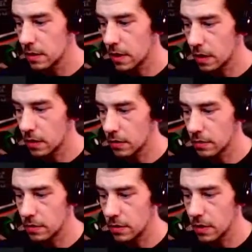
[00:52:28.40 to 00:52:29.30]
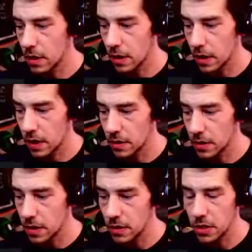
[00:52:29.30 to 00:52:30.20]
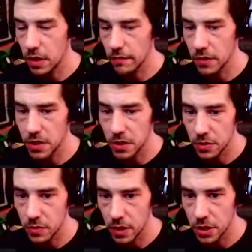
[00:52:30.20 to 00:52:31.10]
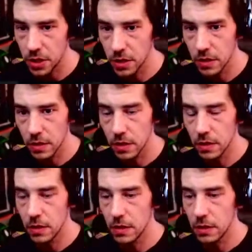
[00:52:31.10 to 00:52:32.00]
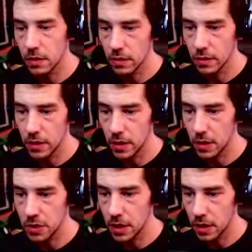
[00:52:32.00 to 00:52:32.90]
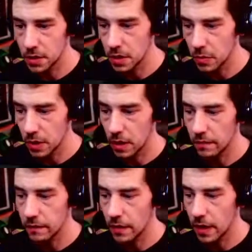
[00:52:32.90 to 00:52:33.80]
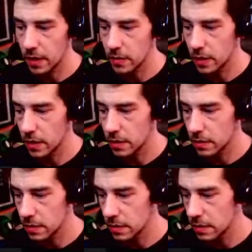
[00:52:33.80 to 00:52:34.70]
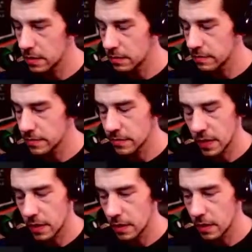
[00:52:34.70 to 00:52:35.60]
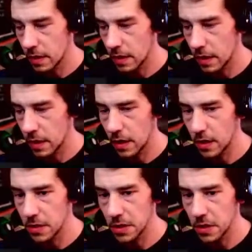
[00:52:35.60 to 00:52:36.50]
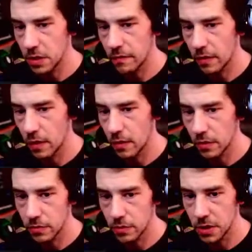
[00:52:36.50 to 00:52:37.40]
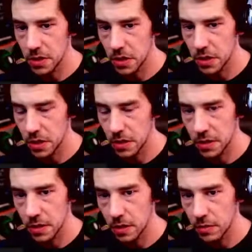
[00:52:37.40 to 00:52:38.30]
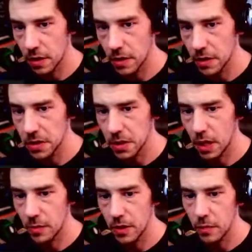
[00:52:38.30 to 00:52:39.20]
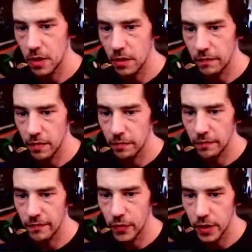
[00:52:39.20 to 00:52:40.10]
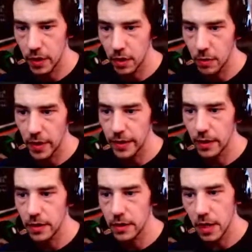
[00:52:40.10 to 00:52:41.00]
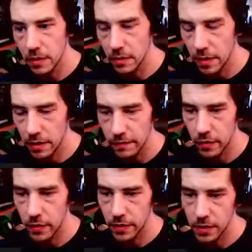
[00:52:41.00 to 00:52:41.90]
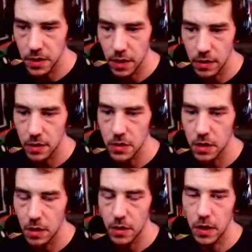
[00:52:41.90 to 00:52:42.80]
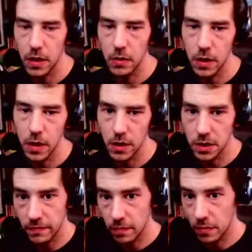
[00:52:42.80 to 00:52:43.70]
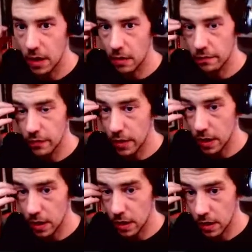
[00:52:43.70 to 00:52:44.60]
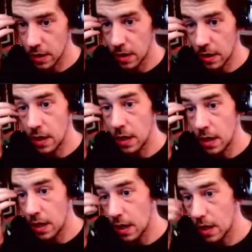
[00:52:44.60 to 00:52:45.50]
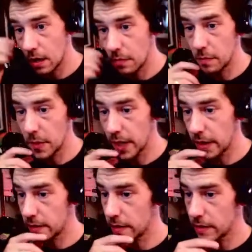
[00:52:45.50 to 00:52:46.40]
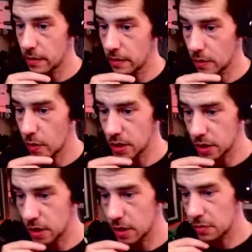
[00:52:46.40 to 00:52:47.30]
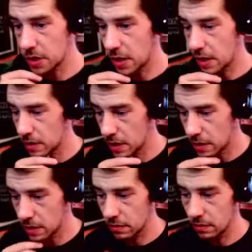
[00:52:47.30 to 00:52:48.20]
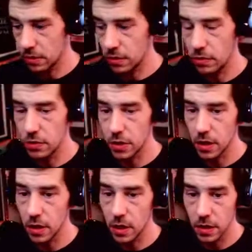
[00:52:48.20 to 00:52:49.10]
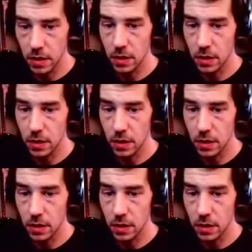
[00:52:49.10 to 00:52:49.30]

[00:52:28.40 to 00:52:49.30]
Now you got to get into each and every situation. Looking at a channel, someone getting flagged, well, it is each of our own decisions. Nothing's stopping me from voting all my content. Therefore, there's nothing stopping anyone else from downvoting it. But the question comes down to usually